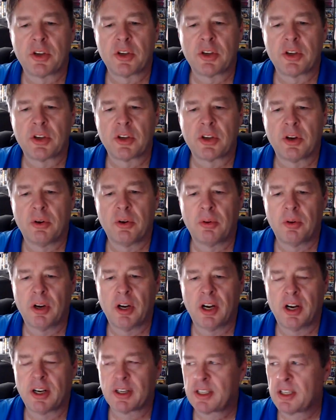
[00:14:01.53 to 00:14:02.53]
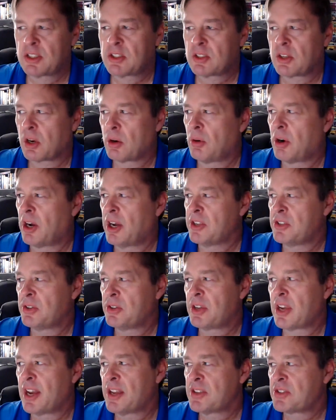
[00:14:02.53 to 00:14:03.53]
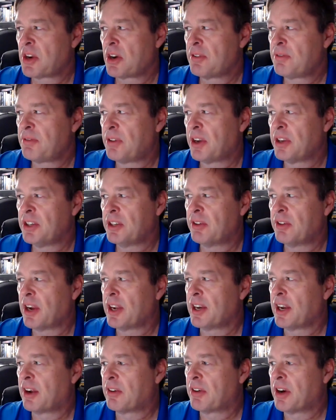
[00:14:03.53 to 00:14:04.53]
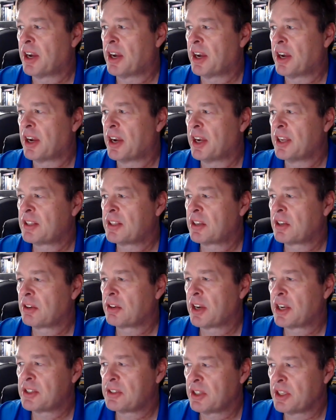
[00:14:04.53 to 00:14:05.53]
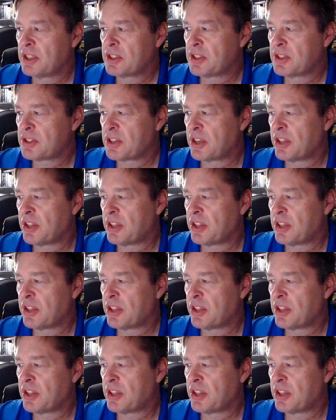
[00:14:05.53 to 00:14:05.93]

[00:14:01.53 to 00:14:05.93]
Kickstarter-wise, you guys are funded right now, right? Congratulations on that.